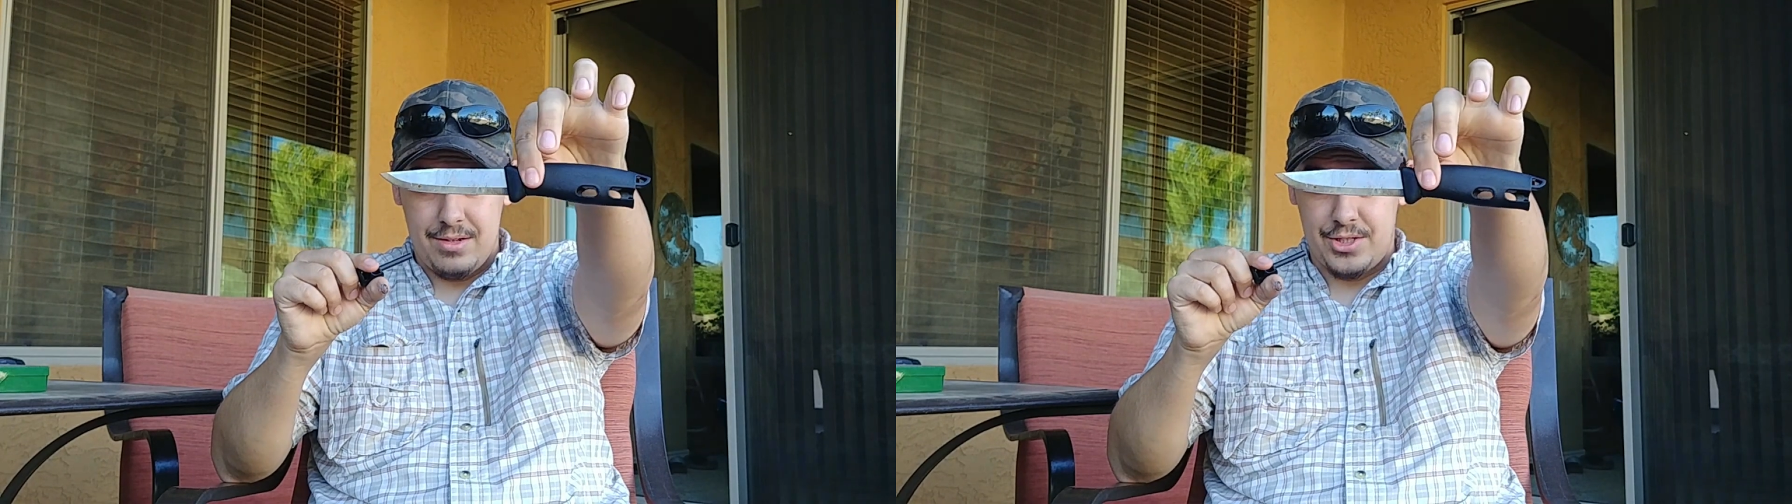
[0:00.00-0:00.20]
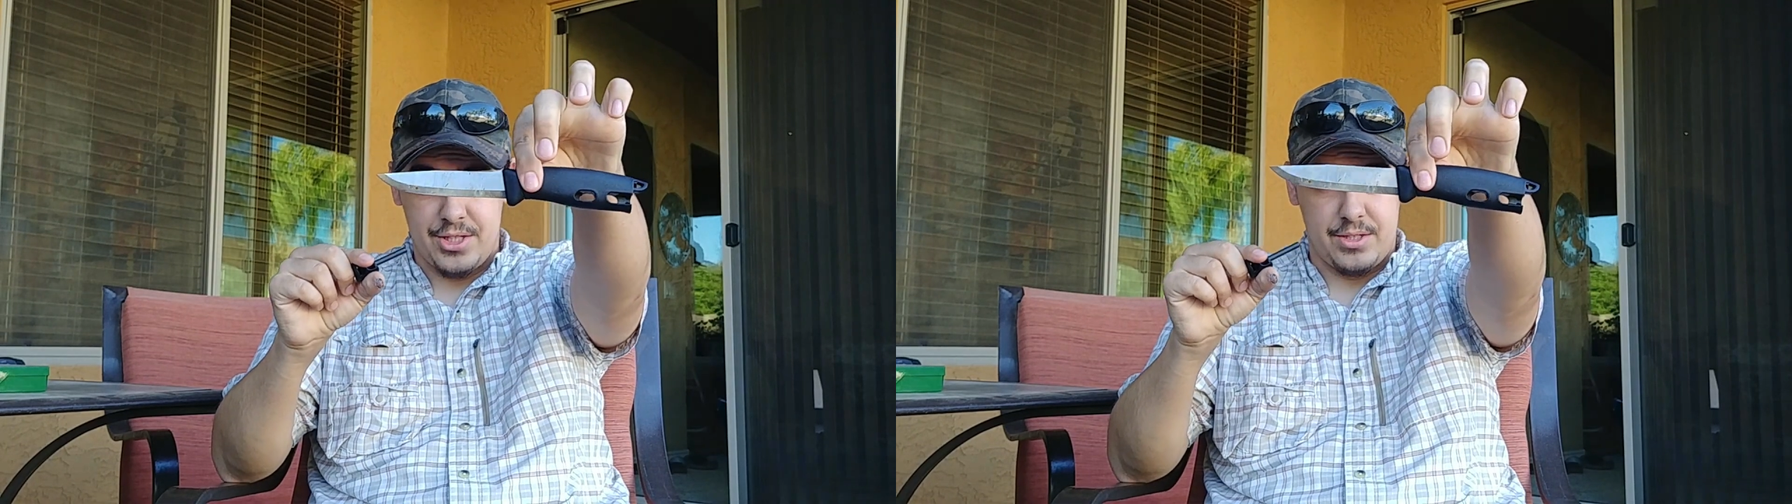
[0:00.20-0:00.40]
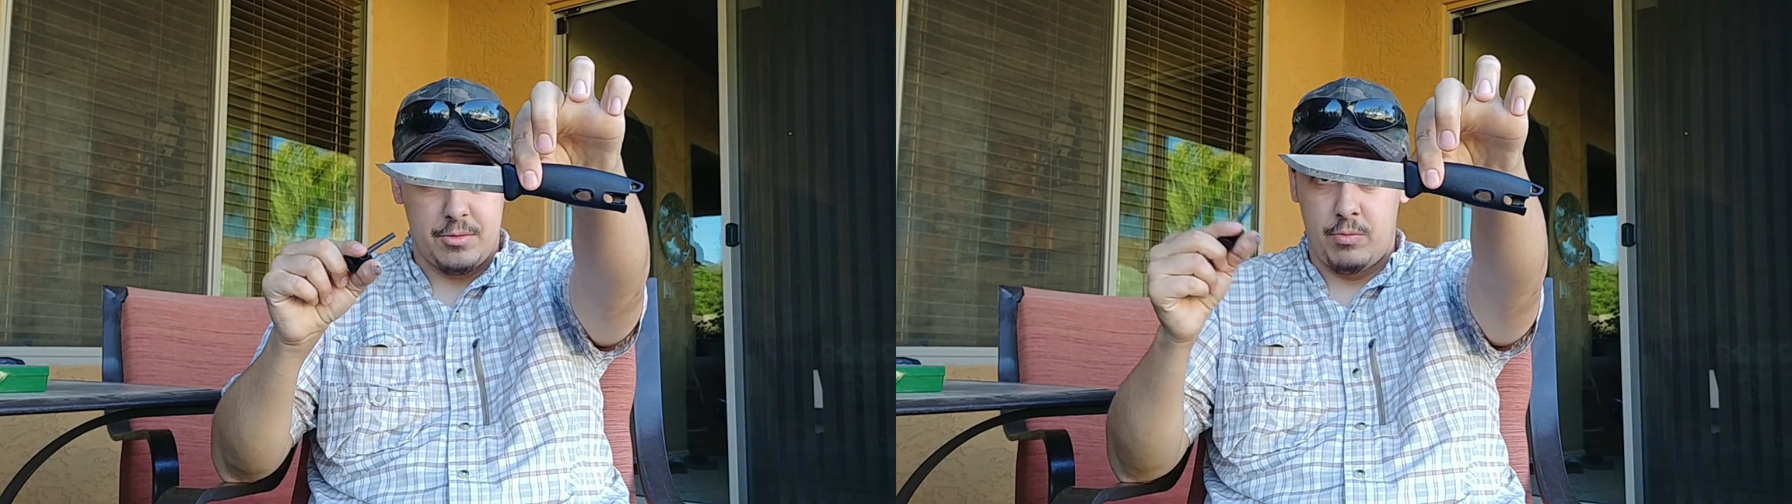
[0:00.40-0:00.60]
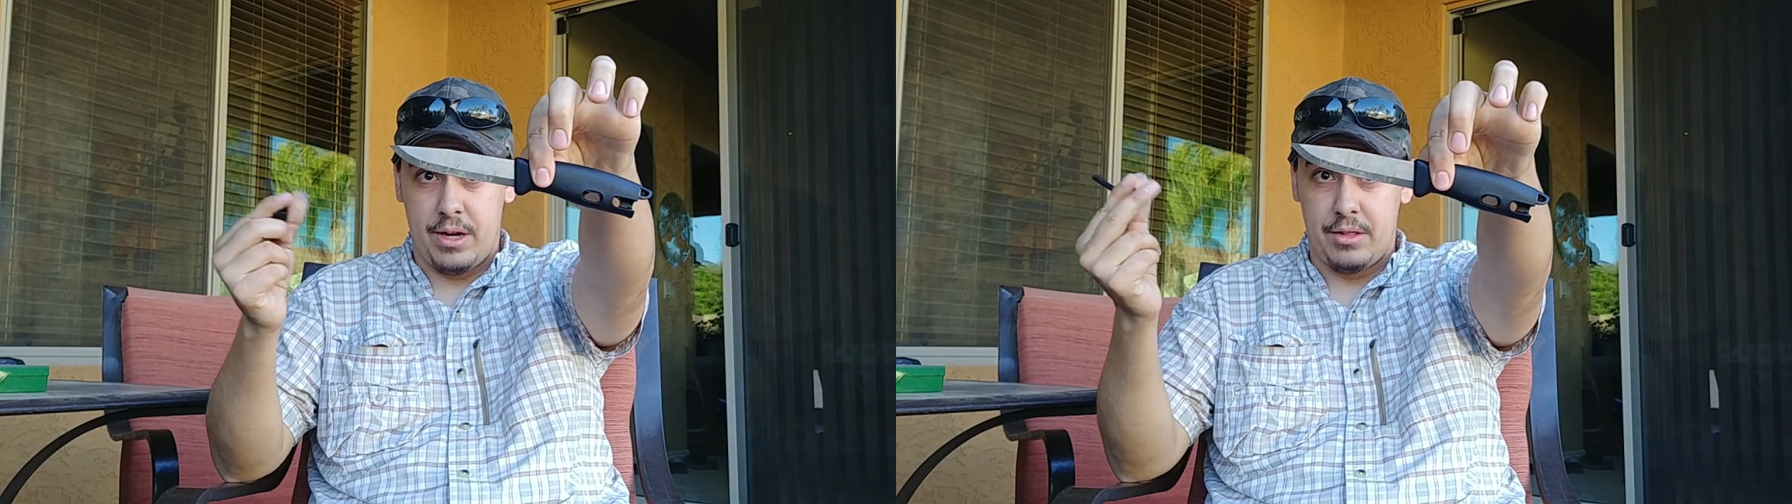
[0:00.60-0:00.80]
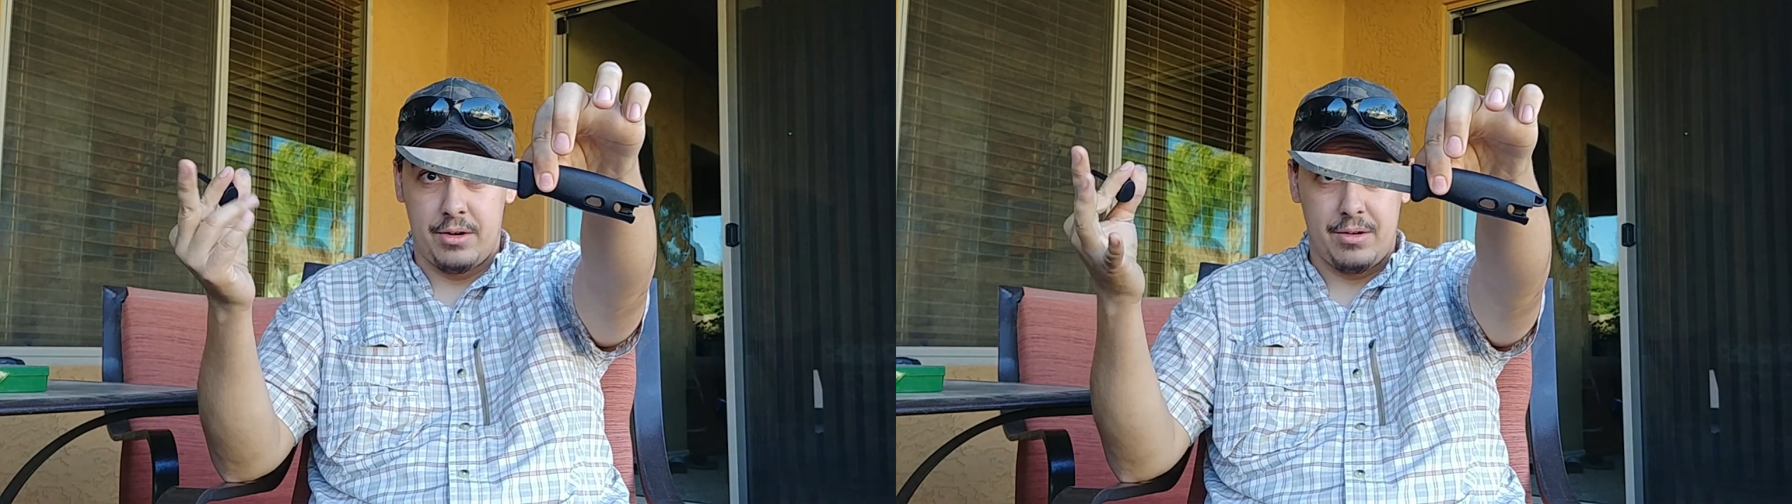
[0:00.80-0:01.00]
just a
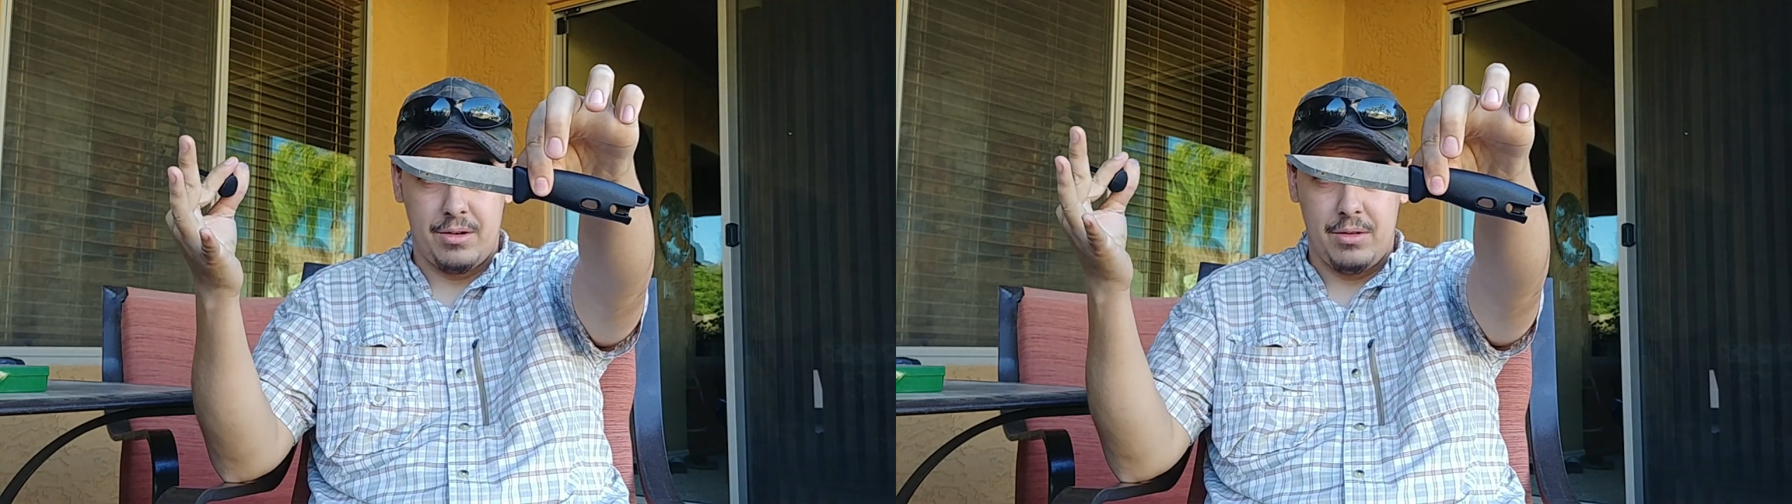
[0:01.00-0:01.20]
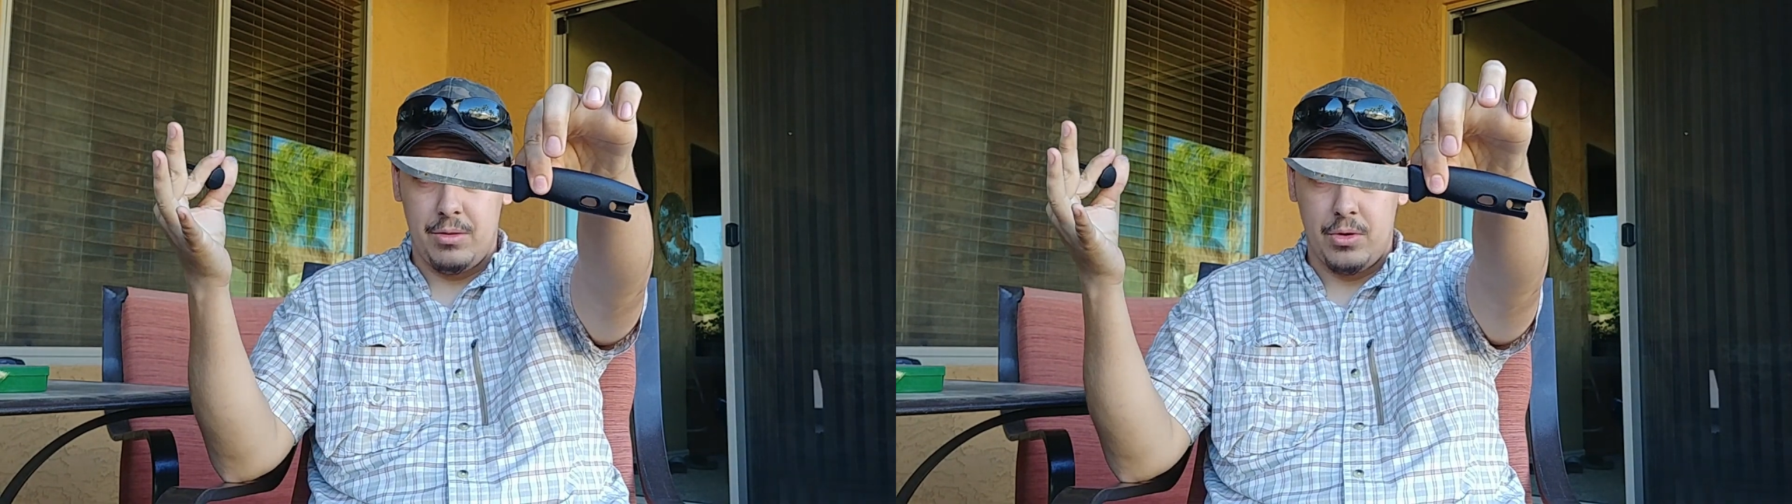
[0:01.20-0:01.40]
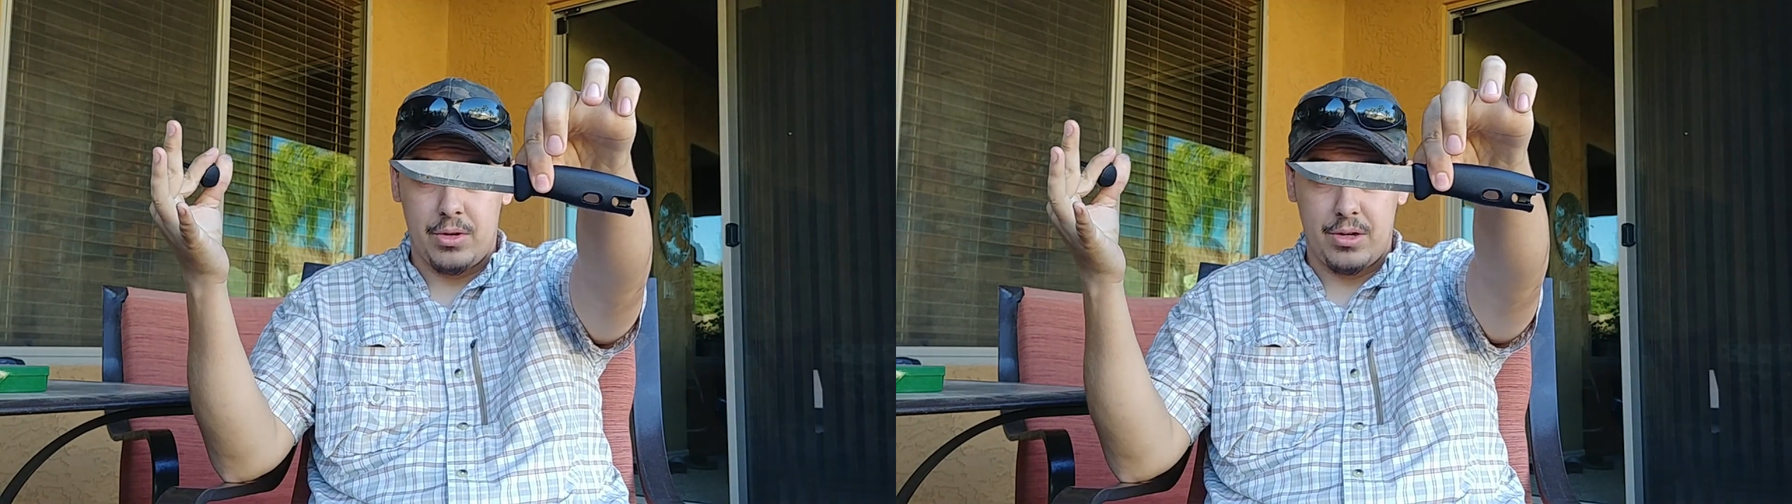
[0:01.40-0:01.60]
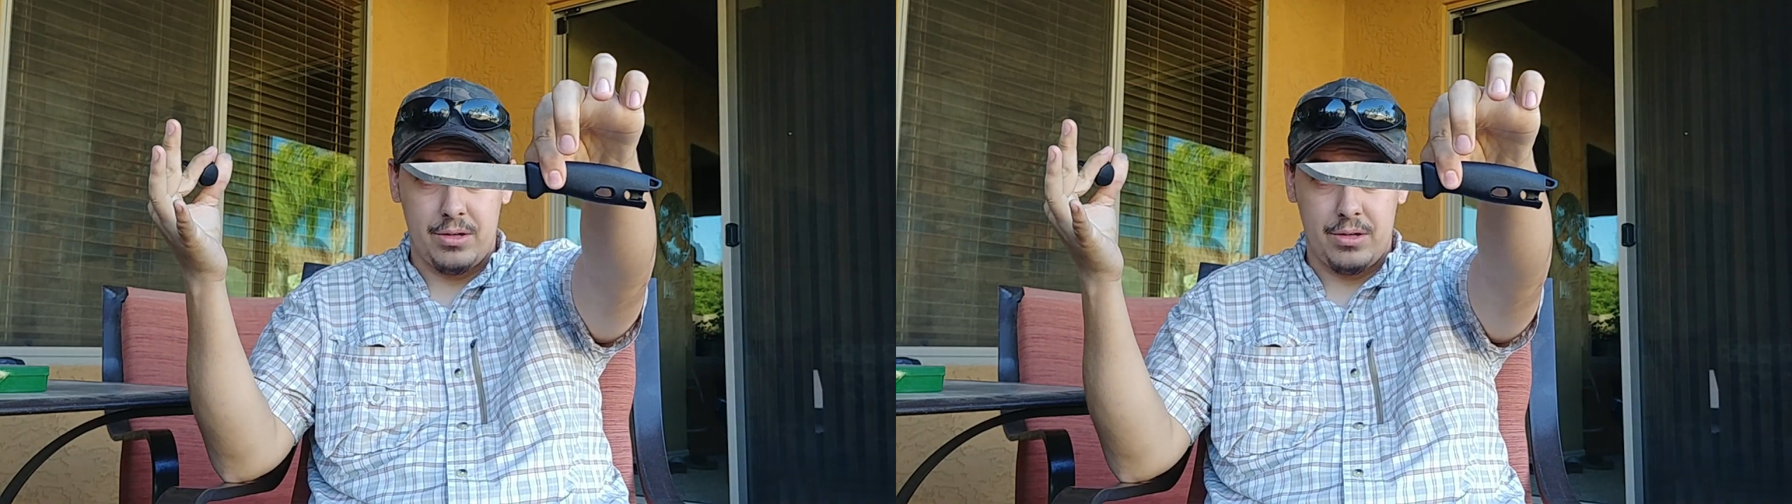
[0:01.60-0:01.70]
regular look